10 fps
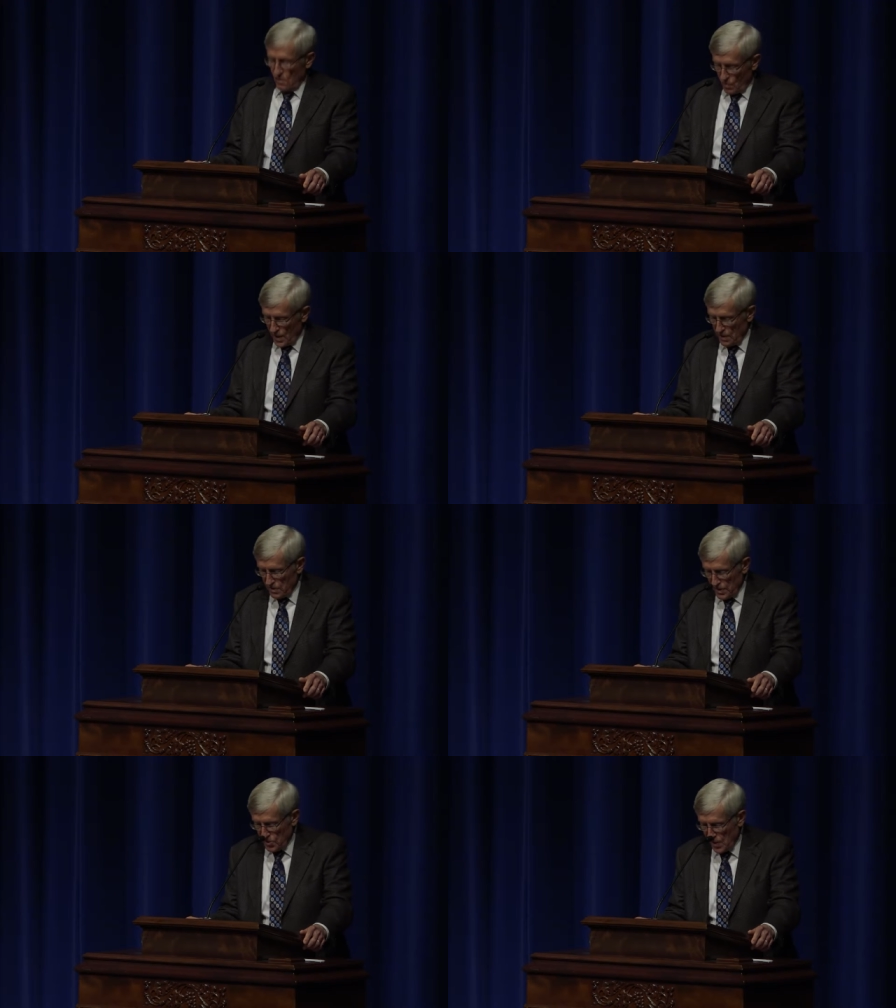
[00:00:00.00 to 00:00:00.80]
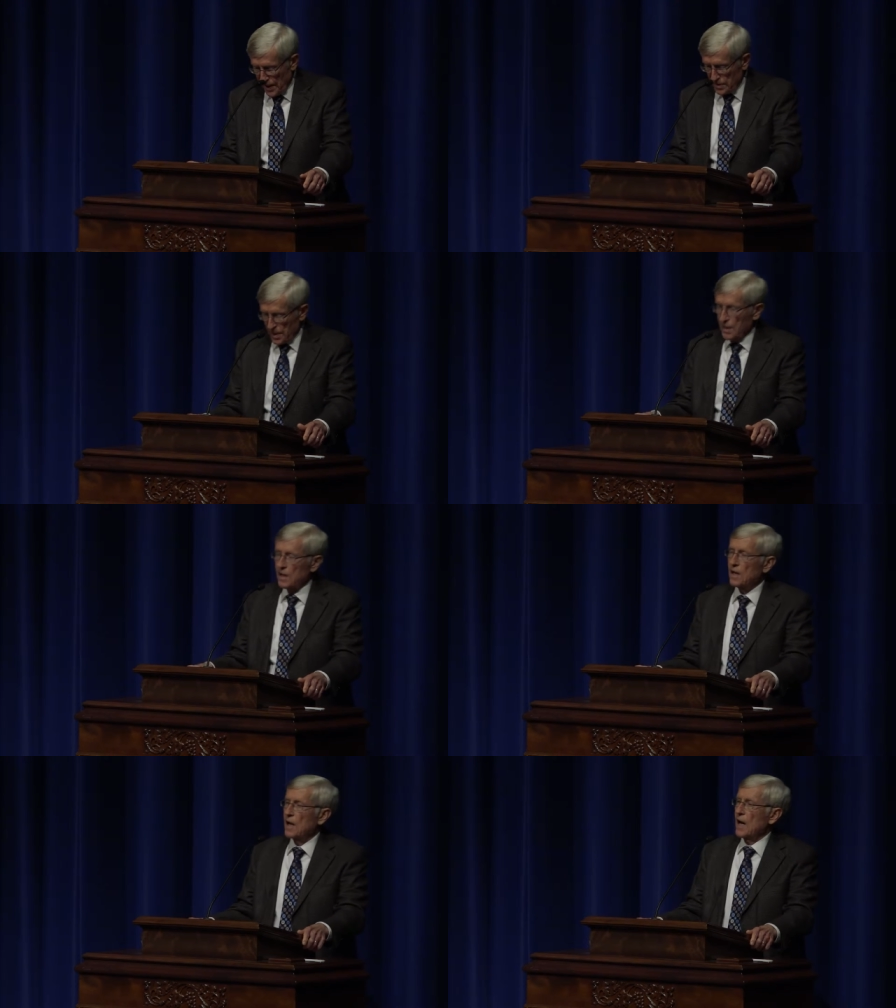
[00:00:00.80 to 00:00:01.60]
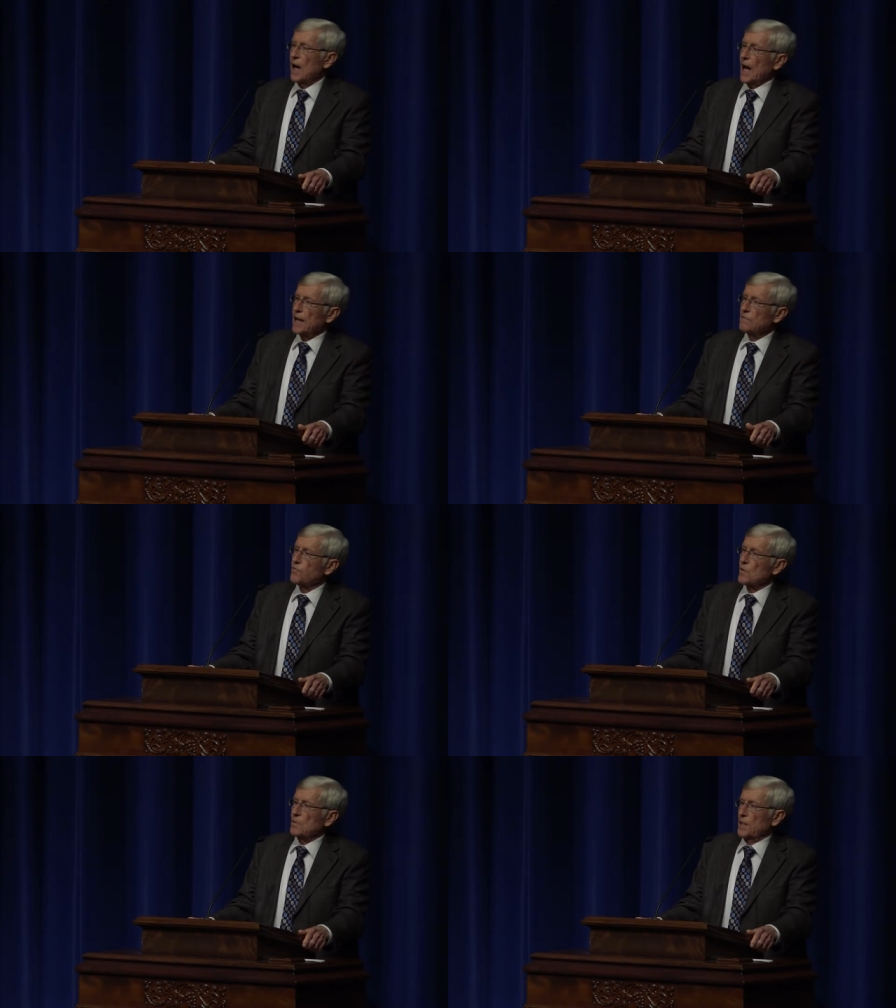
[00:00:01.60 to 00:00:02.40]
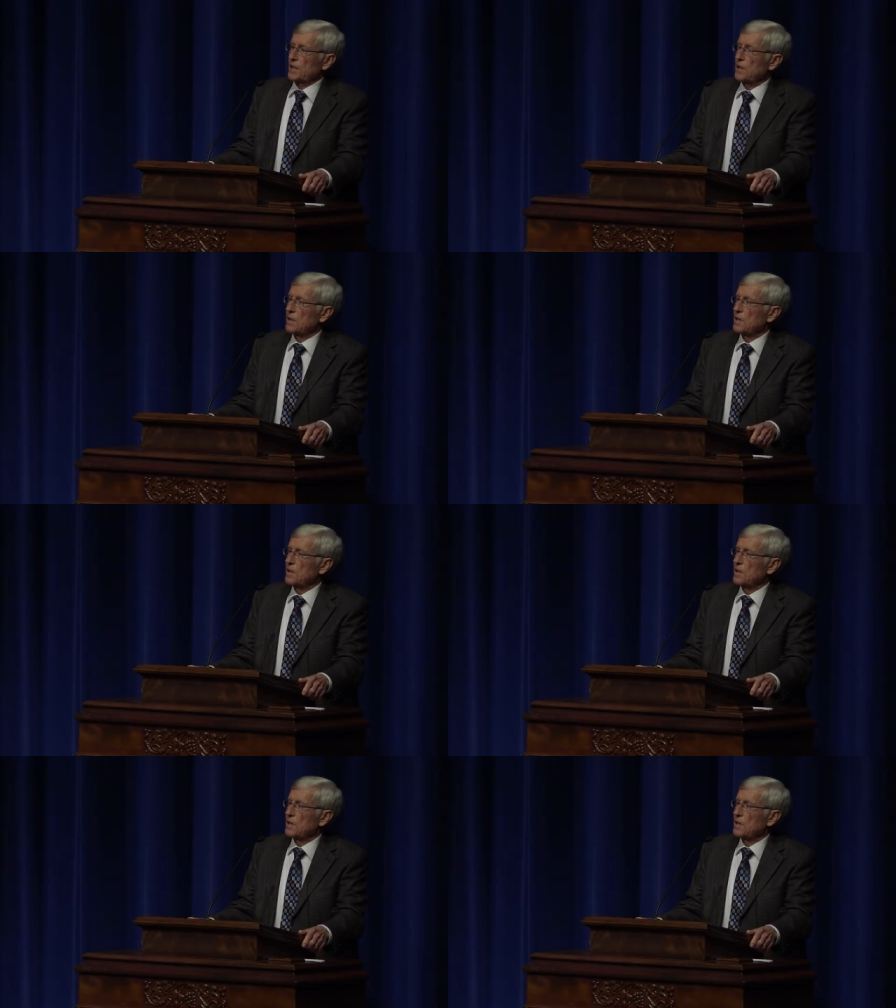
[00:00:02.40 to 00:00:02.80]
rather than trying to hide from it.